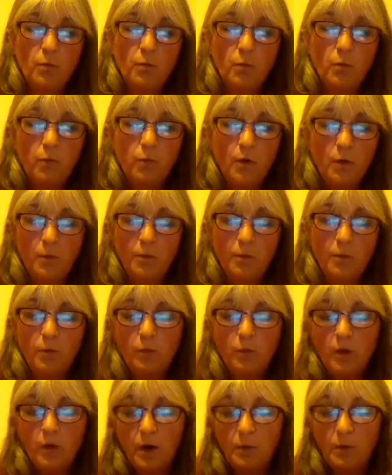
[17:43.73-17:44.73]

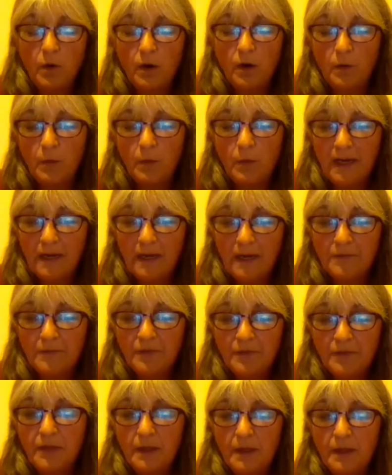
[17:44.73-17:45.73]
why we have
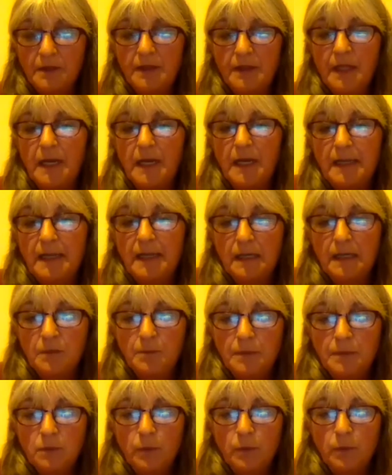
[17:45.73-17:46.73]
the link
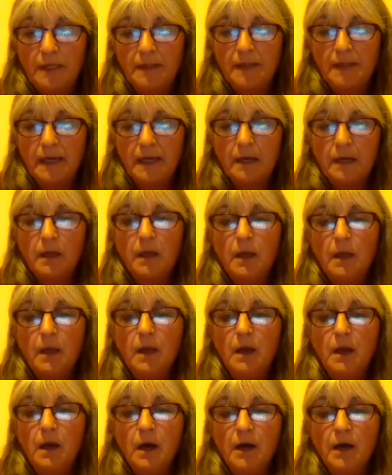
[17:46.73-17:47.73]
between that.
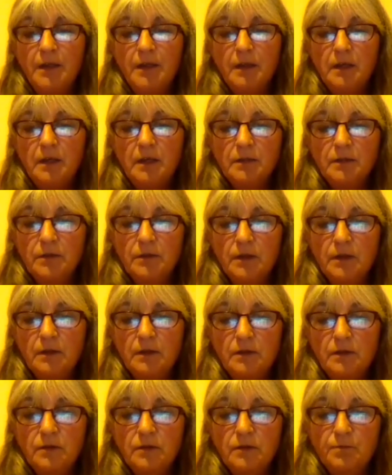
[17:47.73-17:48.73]
I think
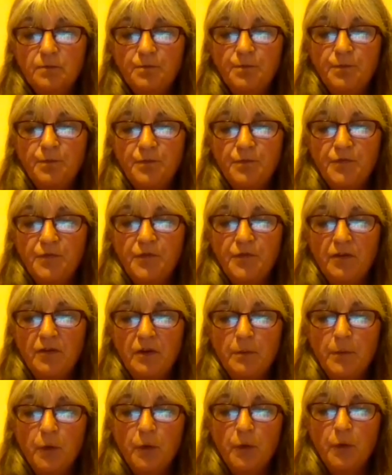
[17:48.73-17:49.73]
it's very
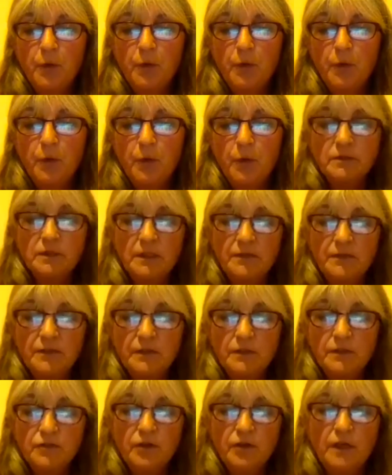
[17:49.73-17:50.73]
important, obviously, for
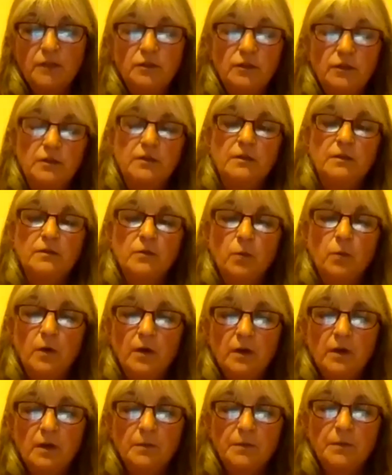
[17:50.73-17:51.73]
the trade unions
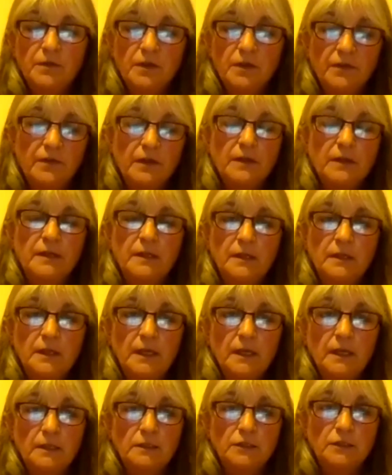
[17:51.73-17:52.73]
working specifically in
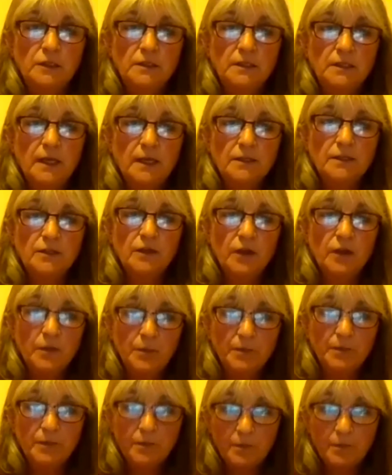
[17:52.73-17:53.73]
the energy sector,
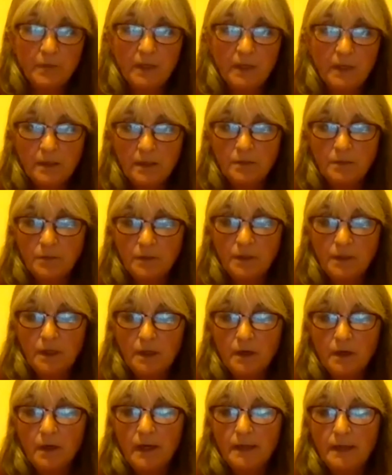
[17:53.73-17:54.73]
mainly in
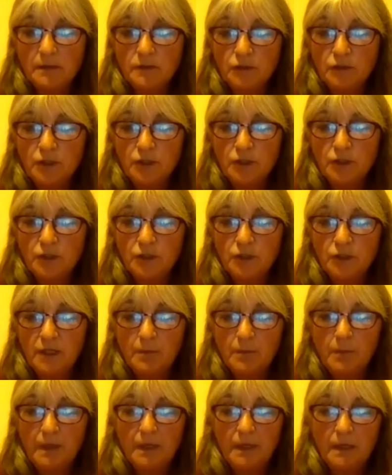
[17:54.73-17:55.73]
Unite and
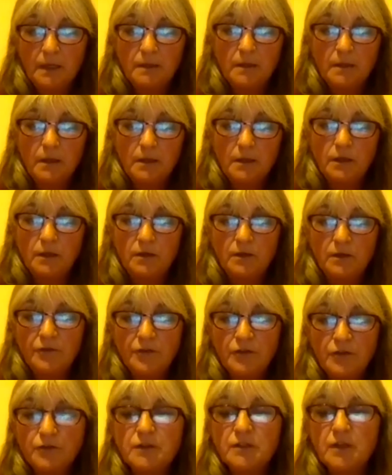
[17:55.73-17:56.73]
GMB and
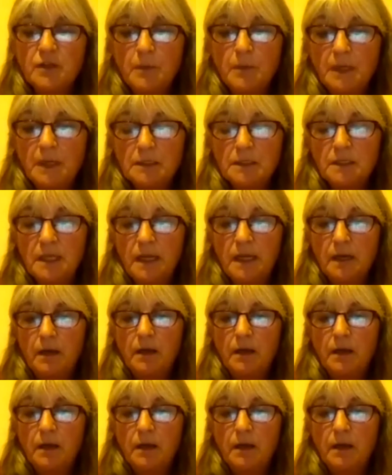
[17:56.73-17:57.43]
Unison to some extent.